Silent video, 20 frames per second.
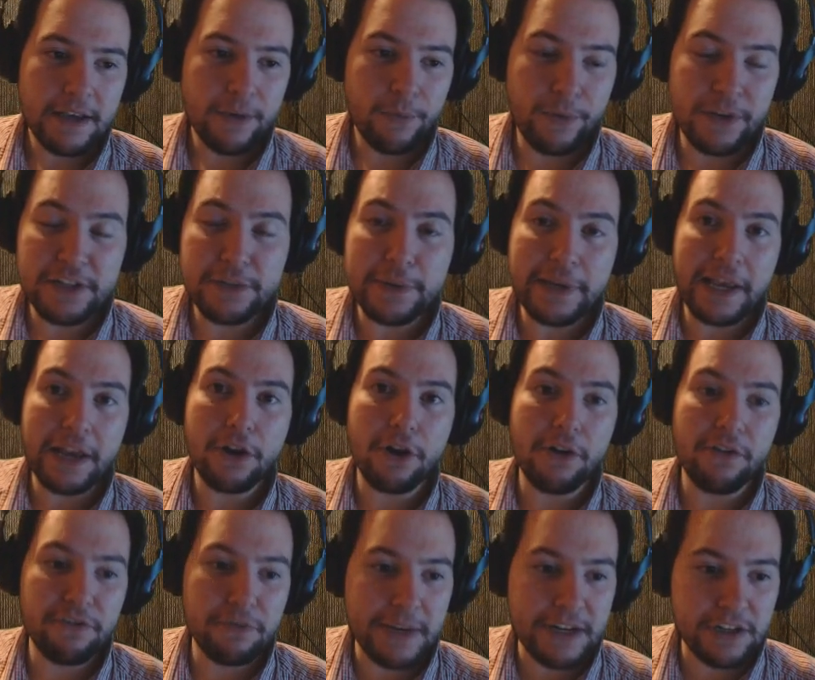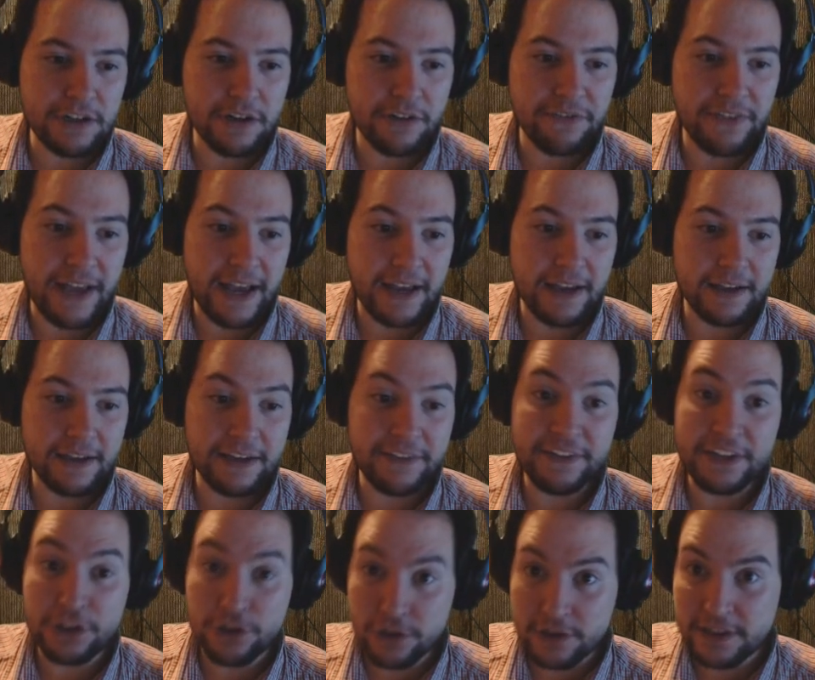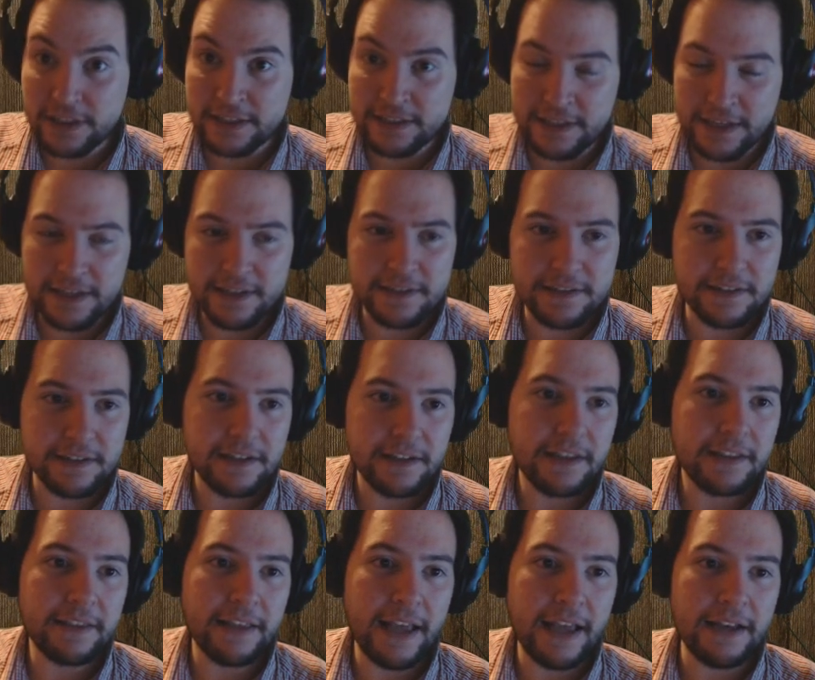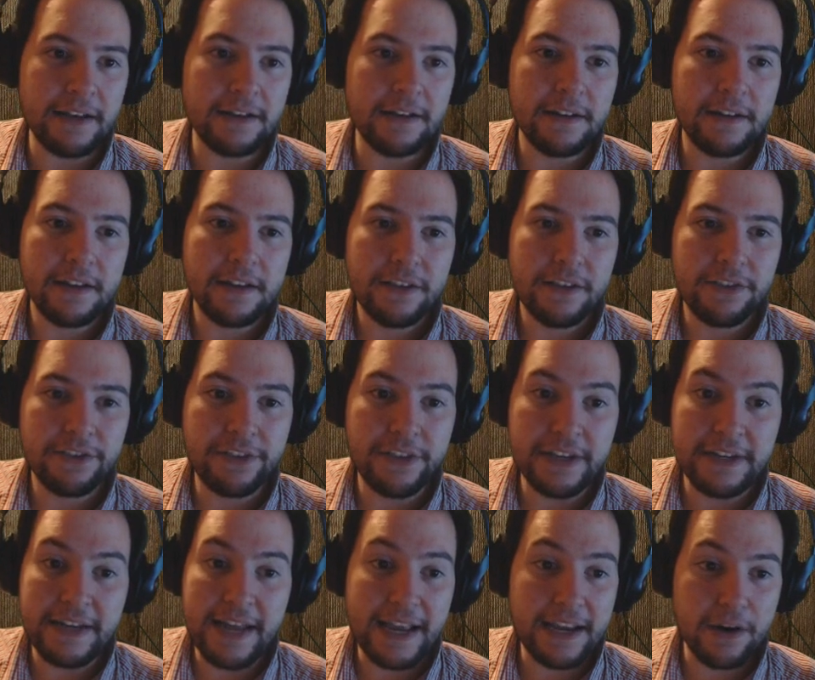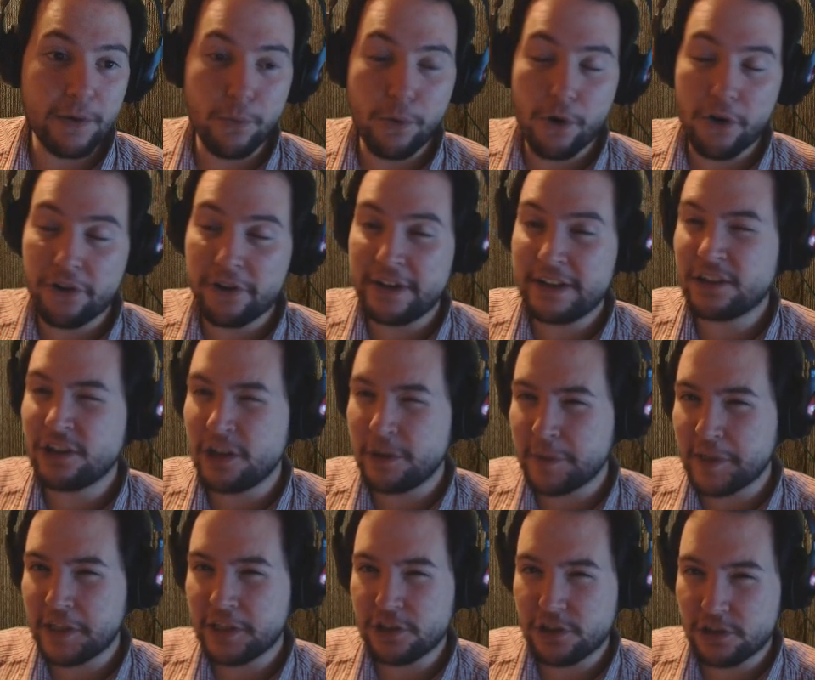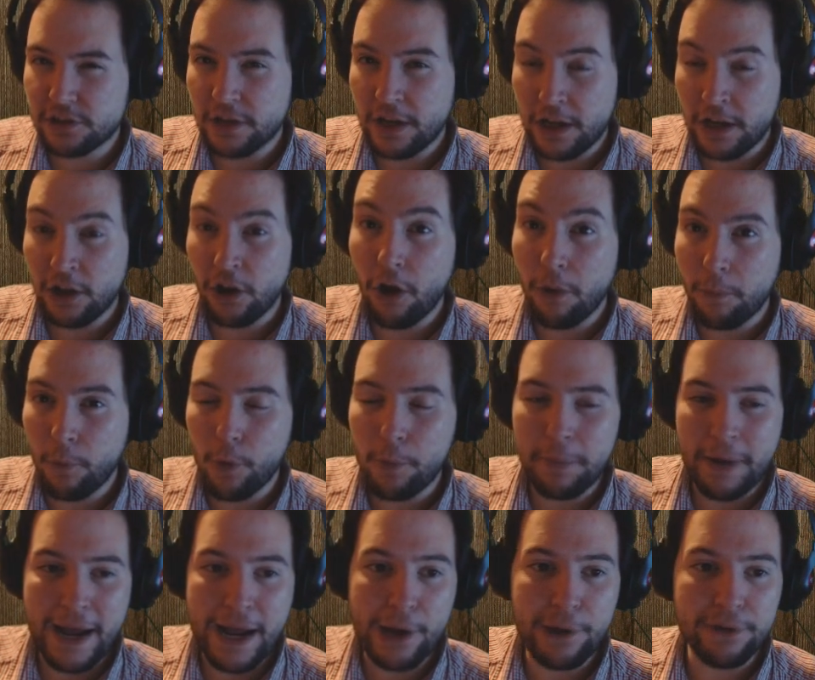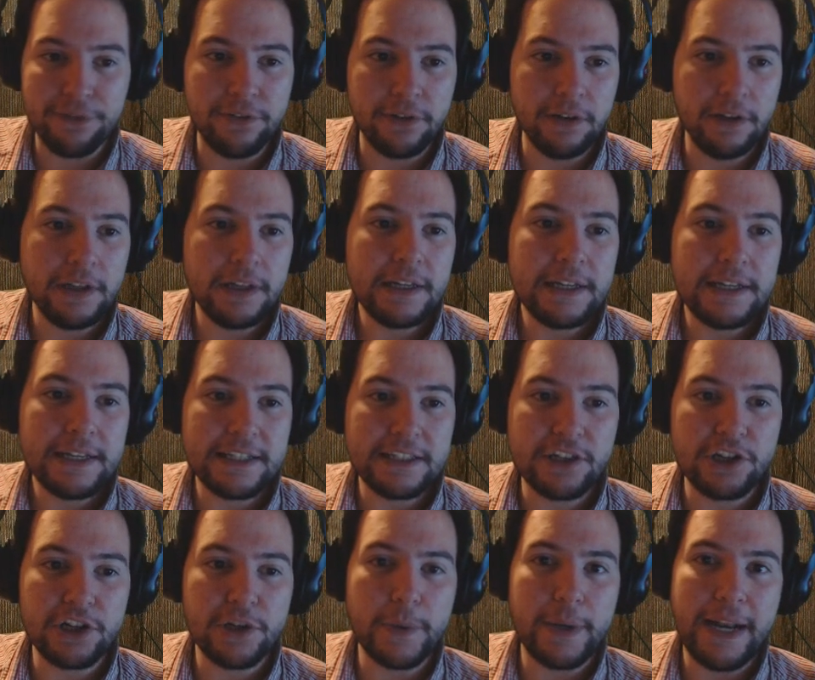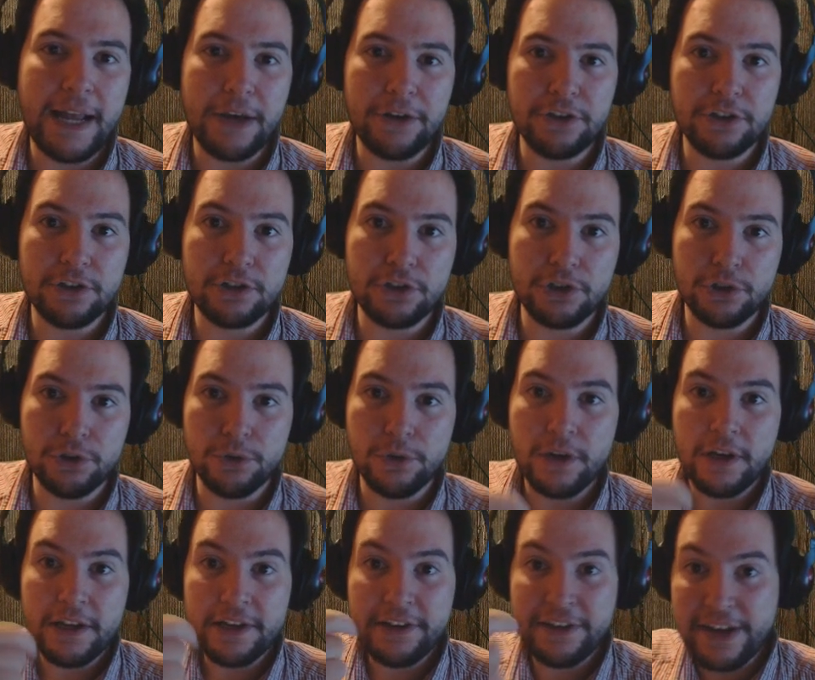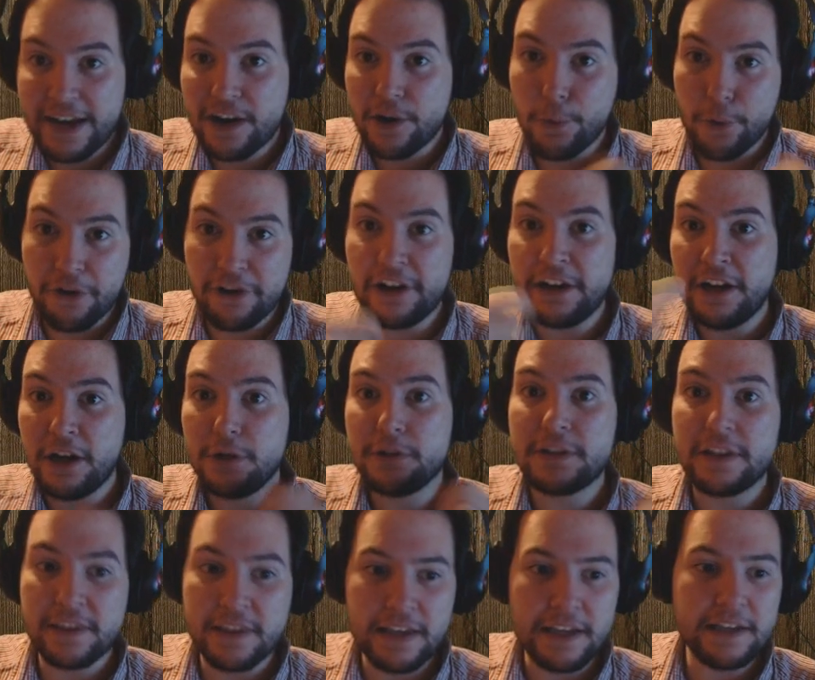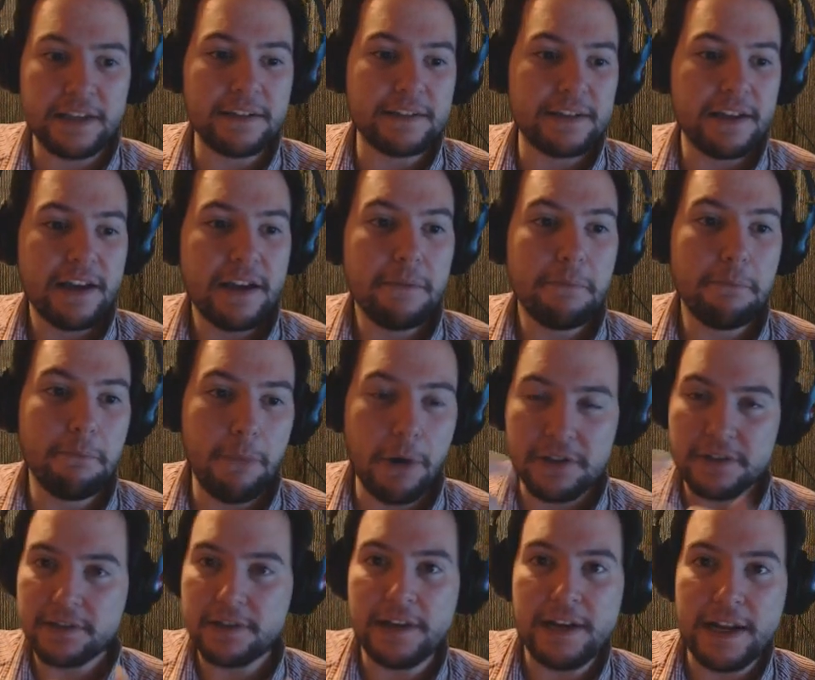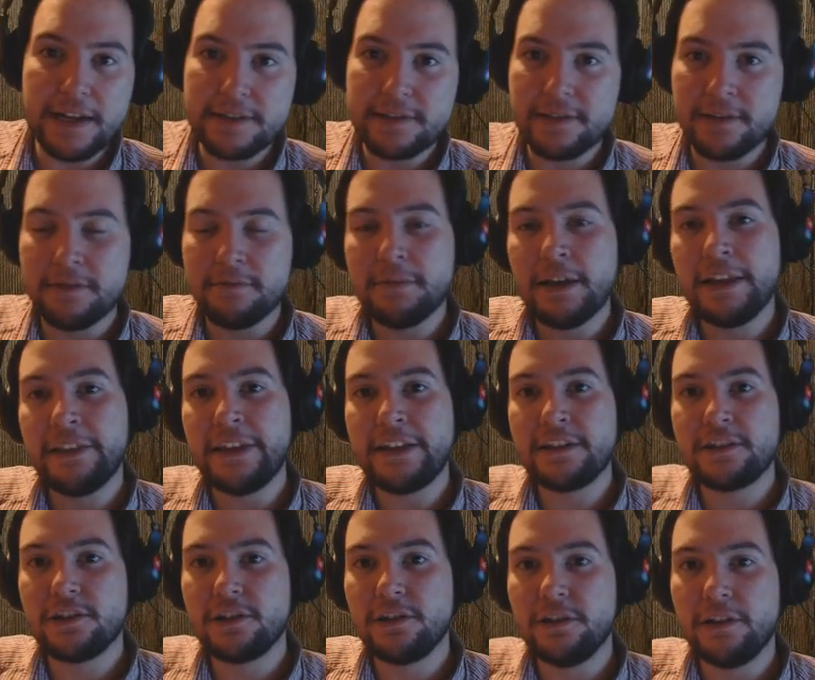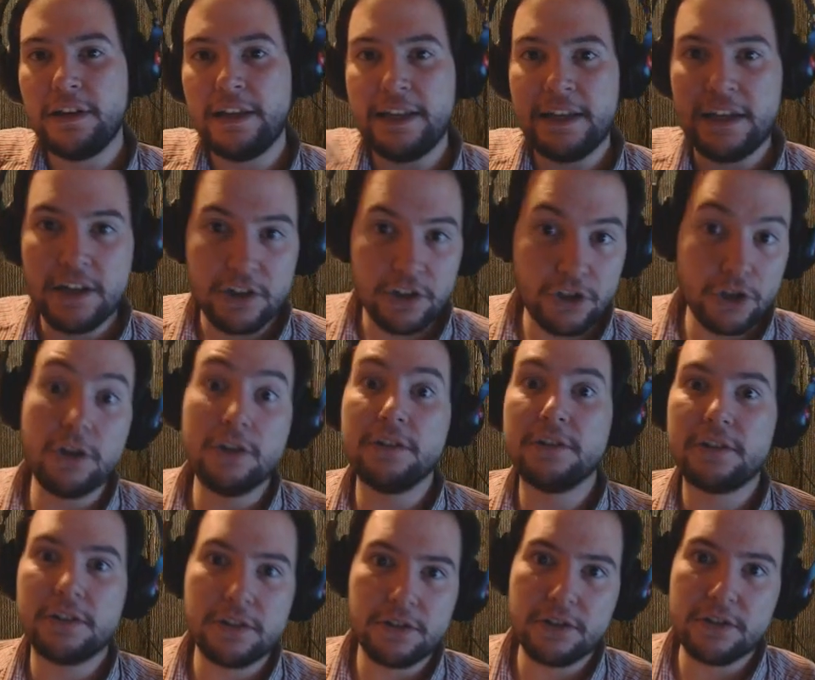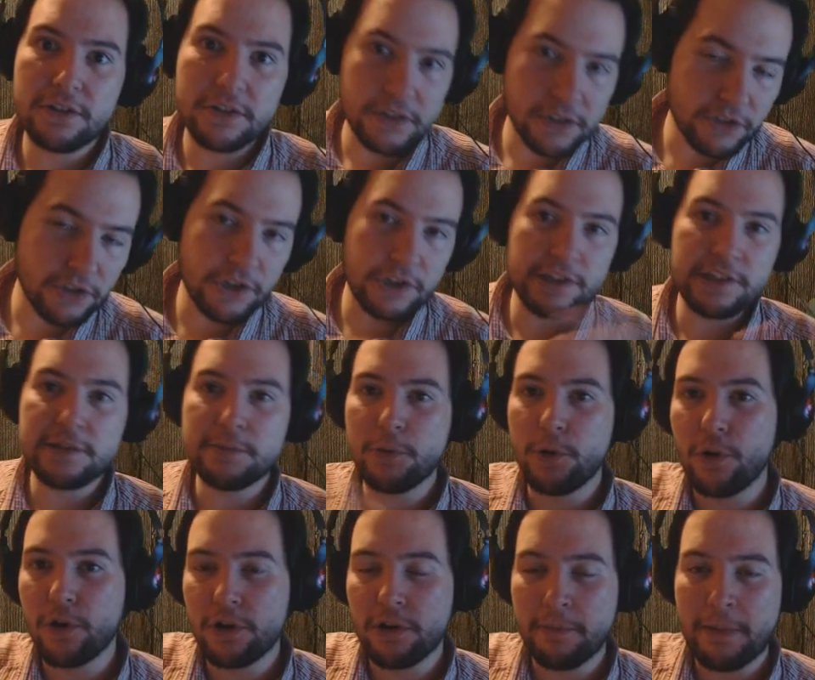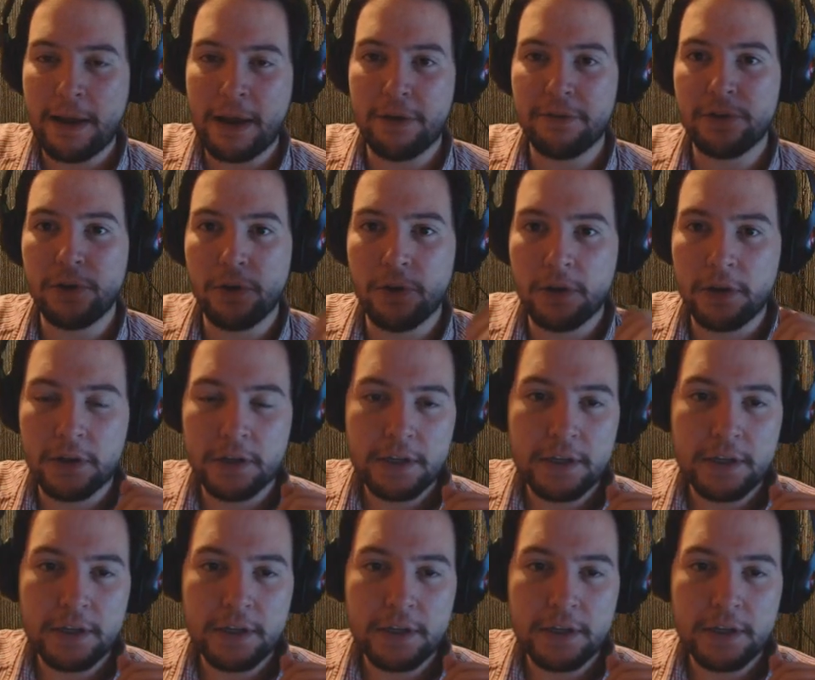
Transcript: Once we get confirmation of that, if it does exist, then the Necker Warrior is going to be a lot more powerful. It's going to allow you to Necker Warrior loads of things, Monster Nest them, and then suddenly tons and tons and tons more come out of your